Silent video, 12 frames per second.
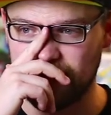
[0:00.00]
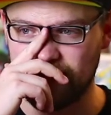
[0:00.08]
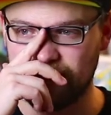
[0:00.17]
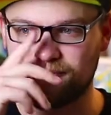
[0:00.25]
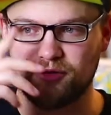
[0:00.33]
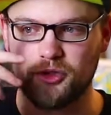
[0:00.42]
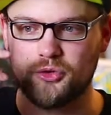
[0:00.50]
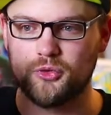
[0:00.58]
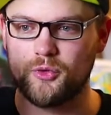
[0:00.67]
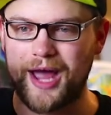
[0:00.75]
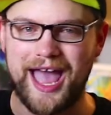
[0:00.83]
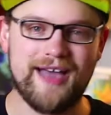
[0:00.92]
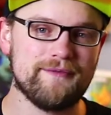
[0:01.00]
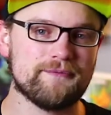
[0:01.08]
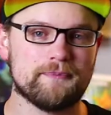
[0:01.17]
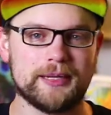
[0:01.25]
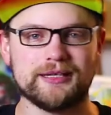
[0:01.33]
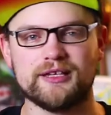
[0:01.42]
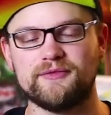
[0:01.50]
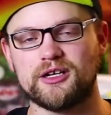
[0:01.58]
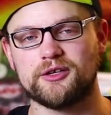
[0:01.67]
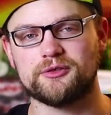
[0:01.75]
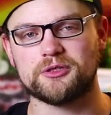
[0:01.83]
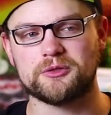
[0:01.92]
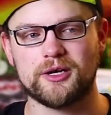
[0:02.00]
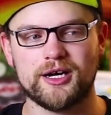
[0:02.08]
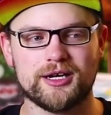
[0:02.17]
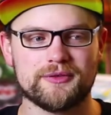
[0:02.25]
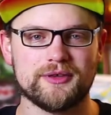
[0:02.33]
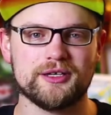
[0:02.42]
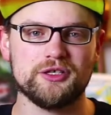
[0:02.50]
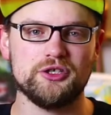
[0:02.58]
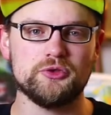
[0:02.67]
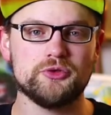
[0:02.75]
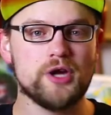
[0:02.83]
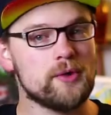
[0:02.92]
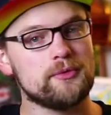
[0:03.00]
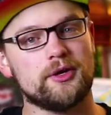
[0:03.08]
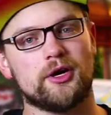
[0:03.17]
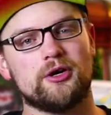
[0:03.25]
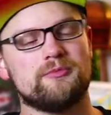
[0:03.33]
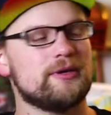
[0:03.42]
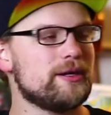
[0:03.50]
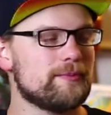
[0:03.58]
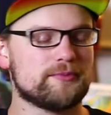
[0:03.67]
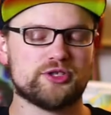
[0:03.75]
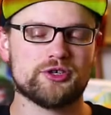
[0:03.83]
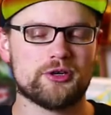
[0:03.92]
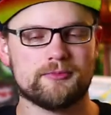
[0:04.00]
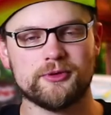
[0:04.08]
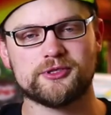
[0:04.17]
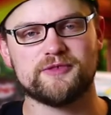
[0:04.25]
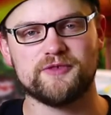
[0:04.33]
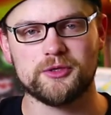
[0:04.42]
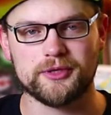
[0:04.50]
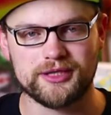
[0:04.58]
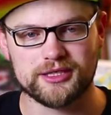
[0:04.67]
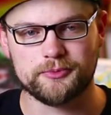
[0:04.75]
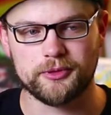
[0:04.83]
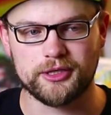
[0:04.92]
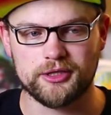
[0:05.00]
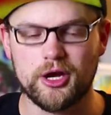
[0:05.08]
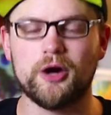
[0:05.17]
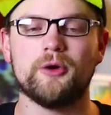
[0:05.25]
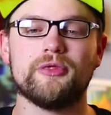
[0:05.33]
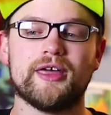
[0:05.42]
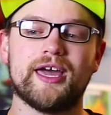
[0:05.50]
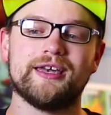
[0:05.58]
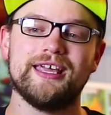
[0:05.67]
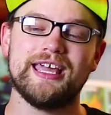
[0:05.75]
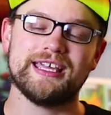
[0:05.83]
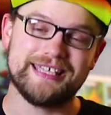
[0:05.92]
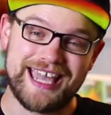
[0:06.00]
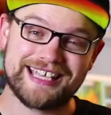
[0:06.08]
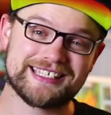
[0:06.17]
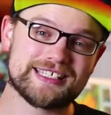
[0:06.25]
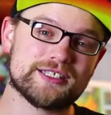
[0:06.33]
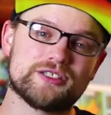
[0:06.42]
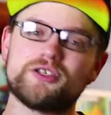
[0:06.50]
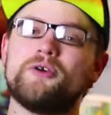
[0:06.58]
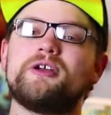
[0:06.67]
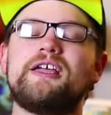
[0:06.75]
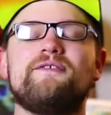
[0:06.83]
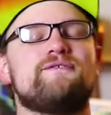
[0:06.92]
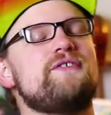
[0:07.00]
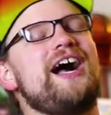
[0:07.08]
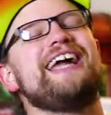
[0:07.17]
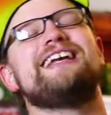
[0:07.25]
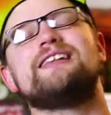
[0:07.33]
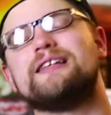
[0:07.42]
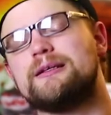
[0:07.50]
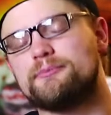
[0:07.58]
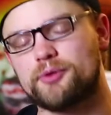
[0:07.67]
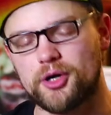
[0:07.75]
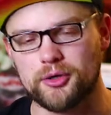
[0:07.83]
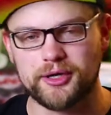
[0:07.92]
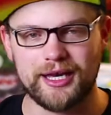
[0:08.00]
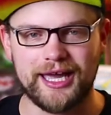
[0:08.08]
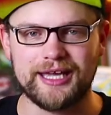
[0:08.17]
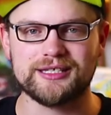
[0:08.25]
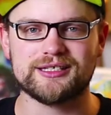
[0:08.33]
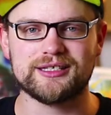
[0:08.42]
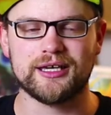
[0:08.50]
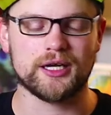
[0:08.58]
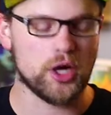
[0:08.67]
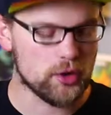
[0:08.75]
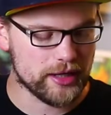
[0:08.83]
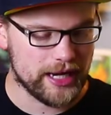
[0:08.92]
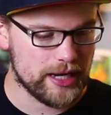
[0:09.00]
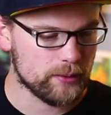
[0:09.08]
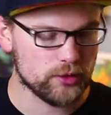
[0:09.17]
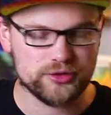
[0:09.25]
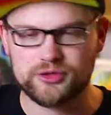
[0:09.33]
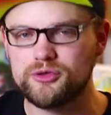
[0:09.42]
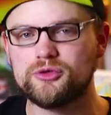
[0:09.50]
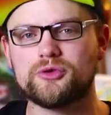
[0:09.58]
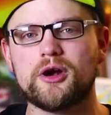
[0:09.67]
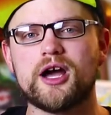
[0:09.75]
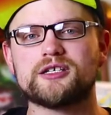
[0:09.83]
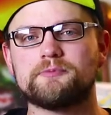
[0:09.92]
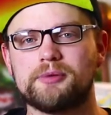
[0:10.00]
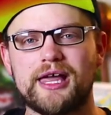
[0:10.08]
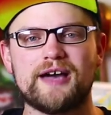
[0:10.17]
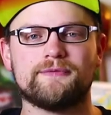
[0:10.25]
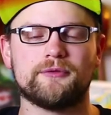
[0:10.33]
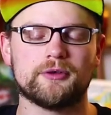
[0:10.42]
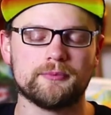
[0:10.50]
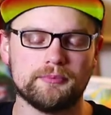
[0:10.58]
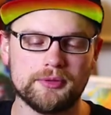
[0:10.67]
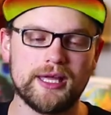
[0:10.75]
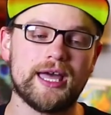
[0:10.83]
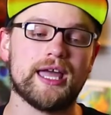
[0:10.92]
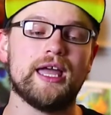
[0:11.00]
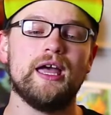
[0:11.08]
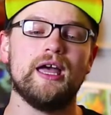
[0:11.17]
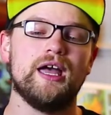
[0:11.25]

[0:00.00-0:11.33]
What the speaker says: If you have been living under a rock, then you don't know, but I'm sure most of you at this point know that, yes, Sony finally broke and said, okay, we'll do cross-platform play.